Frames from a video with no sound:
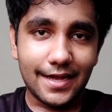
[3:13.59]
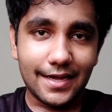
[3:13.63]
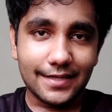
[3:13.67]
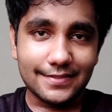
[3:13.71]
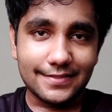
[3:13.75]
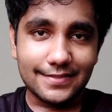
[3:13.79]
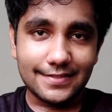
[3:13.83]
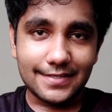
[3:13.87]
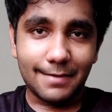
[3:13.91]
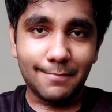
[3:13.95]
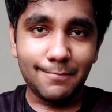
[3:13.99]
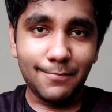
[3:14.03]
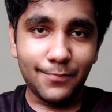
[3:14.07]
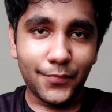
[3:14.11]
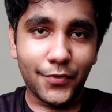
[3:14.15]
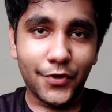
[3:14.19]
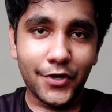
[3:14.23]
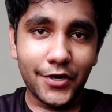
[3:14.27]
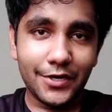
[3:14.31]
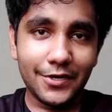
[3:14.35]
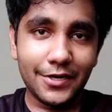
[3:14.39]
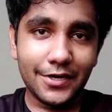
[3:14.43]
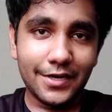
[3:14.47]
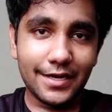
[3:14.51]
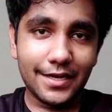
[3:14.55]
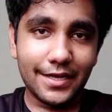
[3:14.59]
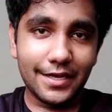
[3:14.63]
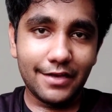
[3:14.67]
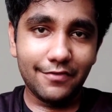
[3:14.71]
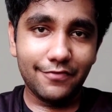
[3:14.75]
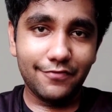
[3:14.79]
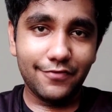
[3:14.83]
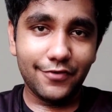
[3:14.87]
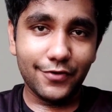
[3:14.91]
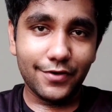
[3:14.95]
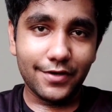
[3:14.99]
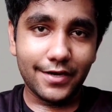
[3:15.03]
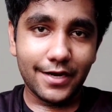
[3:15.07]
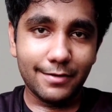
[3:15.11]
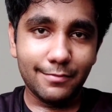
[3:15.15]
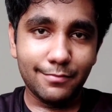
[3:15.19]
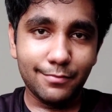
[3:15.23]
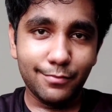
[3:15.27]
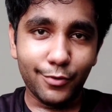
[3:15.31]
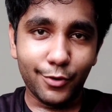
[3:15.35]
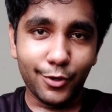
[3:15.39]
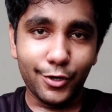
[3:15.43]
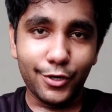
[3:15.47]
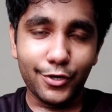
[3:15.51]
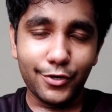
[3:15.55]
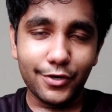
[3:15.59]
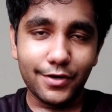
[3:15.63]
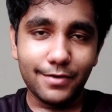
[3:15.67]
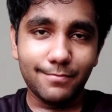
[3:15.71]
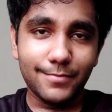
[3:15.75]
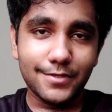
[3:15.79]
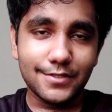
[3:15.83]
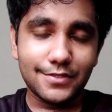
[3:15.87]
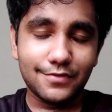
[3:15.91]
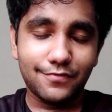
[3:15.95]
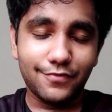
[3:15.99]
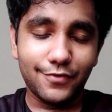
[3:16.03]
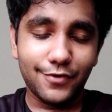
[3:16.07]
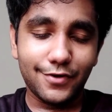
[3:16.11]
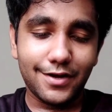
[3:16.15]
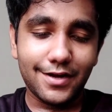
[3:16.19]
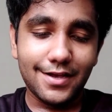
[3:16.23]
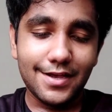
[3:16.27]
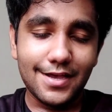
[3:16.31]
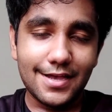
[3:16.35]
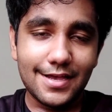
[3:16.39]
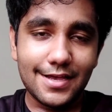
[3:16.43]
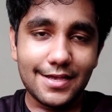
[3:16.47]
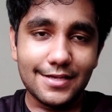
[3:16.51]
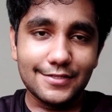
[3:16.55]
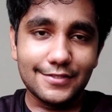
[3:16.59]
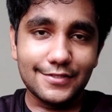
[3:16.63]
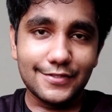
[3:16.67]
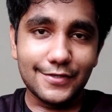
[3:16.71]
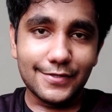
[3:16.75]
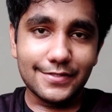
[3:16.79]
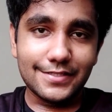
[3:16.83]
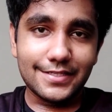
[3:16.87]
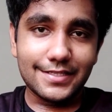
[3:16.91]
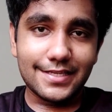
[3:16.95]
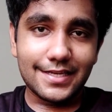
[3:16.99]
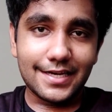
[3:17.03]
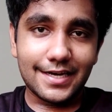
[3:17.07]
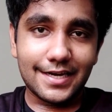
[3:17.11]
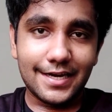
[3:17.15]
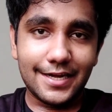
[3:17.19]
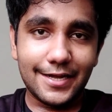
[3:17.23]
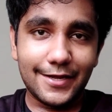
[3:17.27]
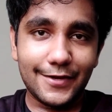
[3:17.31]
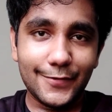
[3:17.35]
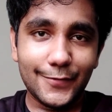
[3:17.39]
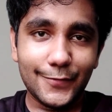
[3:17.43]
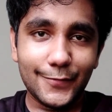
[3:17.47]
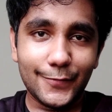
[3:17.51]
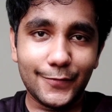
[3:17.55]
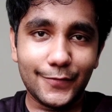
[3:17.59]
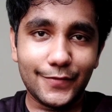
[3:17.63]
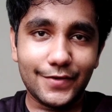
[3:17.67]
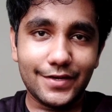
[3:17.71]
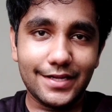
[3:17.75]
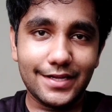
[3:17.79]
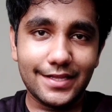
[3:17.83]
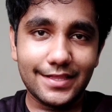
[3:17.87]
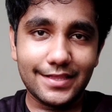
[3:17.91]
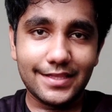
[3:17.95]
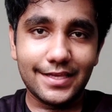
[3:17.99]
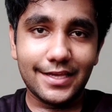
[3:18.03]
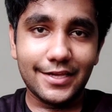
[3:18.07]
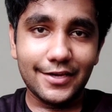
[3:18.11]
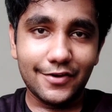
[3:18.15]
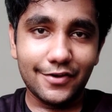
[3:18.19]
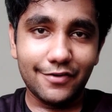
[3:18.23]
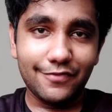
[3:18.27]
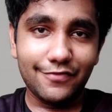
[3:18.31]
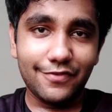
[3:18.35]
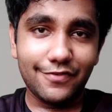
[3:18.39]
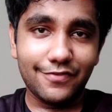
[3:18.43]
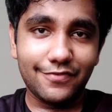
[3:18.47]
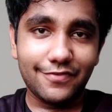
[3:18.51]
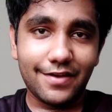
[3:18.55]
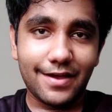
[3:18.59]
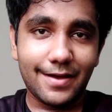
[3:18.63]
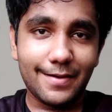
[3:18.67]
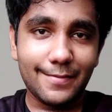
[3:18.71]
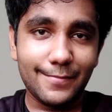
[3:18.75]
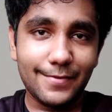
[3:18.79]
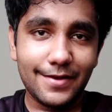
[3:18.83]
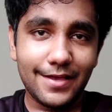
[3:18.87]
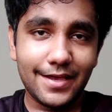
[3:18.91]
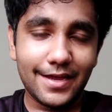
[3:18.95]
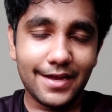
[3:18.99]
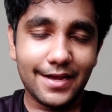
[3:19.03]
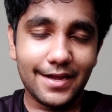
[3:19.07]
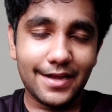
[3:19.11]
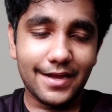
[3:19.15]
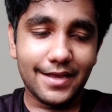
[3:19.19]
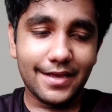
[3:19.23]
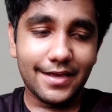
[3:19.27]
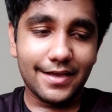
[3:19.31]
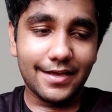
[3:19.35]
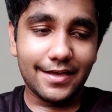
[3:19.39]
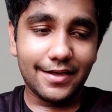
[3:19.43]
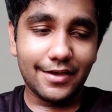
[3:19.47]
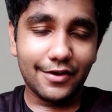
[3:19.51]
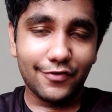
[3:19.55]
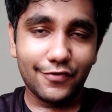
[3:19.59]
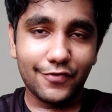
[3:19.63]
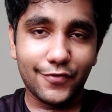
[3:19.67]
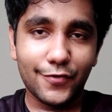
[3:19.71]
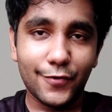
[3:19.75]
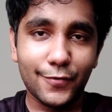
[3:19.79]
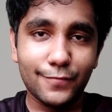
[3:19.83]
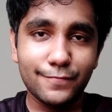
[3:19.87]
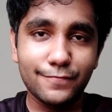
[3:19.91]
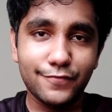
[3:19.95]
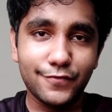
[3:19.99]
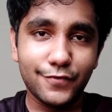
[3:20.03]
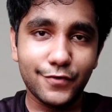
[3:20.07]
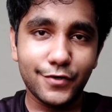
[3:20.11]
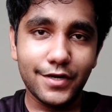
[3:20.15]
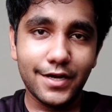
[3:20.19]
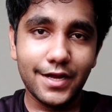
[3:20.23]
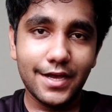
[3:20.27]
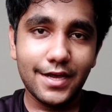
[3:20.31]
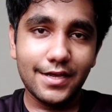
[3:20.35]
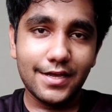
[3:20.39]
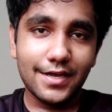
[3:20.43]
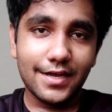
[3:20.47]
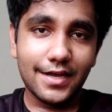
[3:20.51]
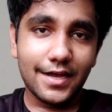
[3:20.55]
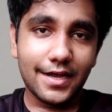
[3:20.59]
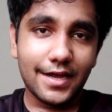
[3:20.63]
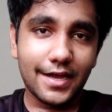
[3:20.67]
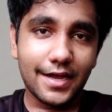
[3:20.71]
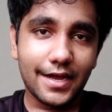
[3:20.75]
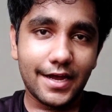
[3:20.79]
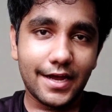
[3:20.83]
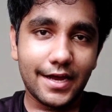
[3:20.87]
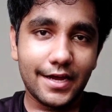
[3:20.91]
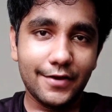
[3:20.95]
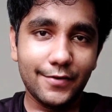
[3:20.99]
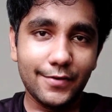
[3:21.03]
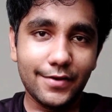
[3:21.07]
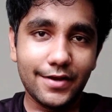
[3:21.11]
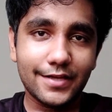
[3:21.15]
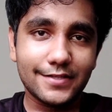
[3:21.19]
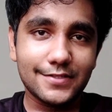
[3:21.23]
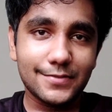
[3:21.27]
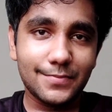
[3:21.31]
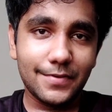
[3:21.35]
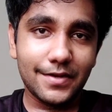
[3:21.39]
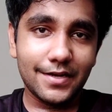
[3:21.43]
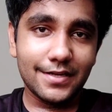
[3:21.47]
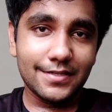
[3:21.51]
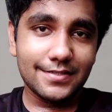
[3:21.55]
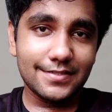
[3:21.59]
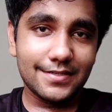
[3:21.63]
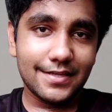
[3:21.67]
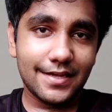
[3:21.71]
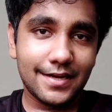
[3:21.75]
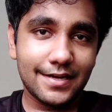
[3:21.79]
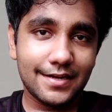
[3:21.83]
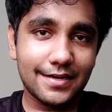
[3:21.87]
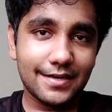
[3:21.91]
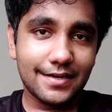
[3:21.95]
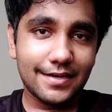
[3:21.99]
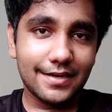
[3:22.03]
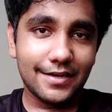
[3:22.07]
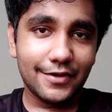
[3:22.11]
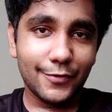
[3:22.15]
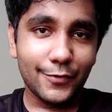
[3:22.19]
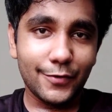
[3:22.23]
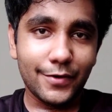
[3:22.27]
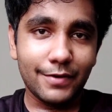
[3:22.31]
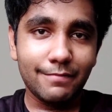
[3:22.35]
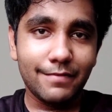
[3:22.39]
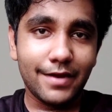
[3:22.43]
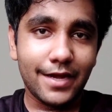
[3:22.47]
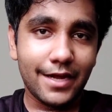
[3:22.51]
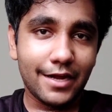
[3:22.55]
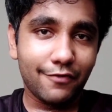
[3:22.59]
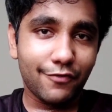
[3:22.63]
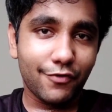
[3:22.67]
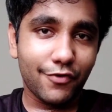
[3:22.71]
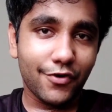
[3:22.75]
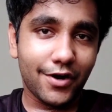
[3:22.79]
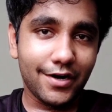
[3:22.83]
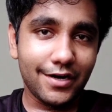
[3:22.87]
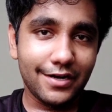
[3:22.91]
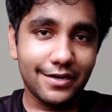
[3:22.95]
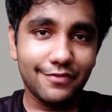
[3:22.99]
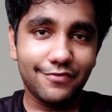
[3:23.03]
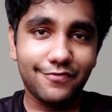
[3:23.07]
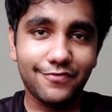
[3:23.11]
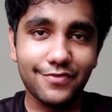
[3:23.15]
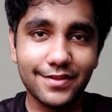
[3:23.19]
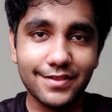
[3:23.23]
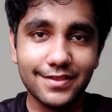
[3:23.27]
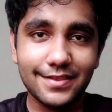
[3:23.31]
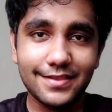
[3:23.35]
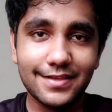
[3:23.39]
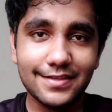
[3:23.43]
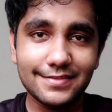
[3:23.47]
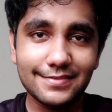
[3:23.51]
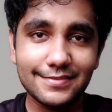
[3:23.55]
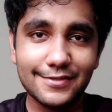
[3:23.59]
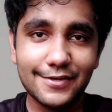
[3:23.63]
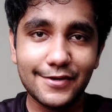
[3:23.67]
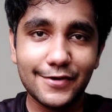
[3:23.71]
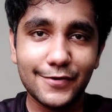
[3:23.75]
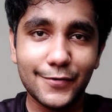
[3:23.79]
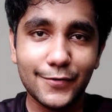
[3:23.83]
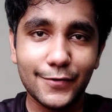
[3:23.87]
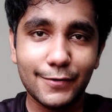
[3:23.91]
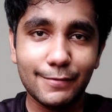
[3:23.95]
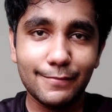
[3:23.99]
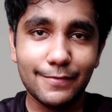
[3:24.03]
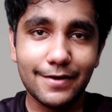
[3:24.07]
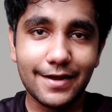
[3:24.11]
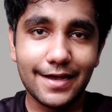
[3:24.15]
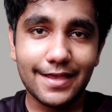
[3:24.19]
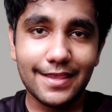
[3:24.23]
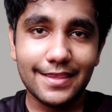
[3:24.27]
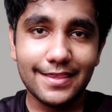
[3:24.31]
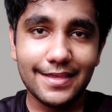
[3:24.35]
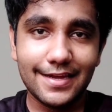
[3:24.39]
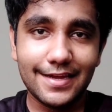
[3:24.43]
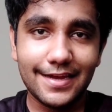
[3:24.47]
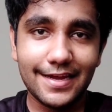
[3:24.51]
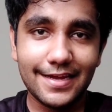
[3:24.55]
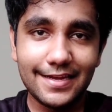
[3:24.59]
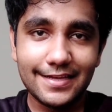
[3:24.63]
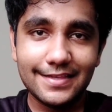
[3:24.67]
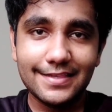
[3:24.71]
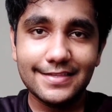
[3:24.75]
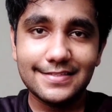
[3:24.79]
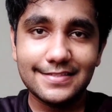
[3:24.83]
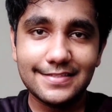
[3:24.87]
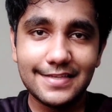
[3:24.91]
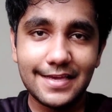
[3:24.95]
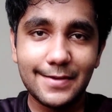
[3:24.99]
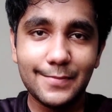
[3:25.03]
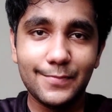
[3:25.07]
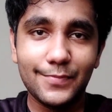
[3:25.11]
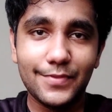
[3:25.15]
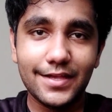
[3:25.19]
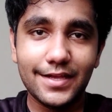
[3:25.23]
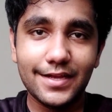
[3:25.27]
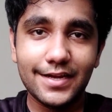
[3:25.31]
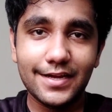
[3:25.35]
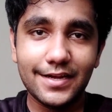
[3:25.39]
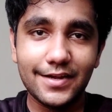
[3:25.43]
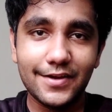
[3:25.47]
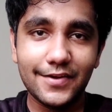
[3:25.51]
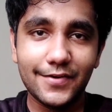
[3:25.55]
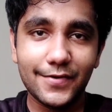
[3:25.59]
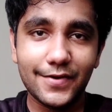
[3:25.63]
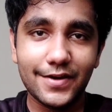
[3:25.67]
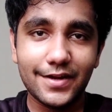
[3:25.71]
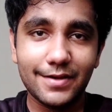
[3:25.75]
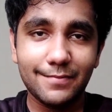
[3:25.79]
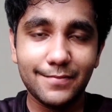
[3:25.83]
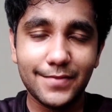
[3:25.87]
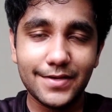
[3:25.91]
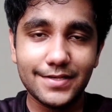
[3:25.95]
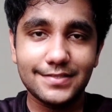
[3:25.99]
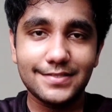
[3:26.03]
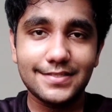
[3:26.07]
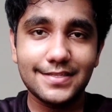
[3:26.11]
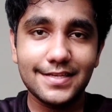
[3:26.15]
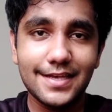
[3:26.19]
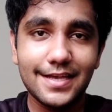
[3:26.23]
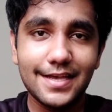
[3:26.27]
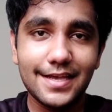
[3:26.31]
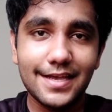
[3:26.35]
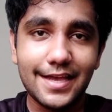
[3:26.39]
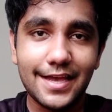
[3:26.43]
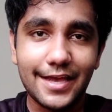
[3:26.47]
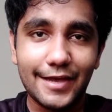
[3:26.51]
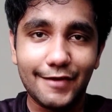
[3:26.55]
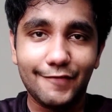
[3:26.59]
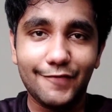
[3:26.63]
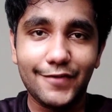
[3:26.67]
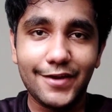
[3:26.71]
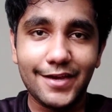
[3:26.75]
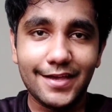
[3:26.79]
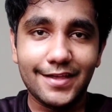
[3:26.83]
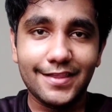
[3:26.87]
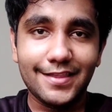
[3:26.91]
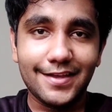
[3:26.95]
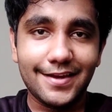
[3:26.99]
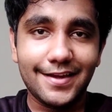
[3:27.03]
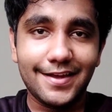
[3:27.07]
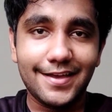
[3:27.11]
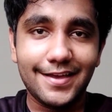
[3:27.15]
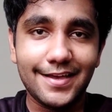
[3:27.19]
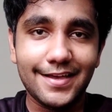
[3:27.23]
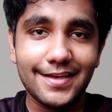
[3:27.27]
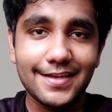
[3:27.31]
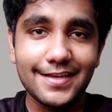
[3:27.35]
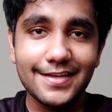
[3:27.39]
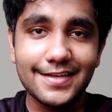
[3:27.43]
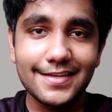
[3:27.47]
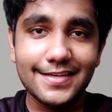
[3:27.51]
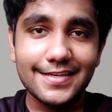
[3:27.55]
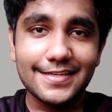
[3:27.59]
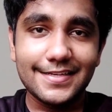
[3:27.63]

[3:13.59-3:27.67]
at some point in your life you will get bored to your mess food. So you'll start to think of your family and your home food, and you will experience that you might have got different things in your home rather than eating the same thing in your mess every other day.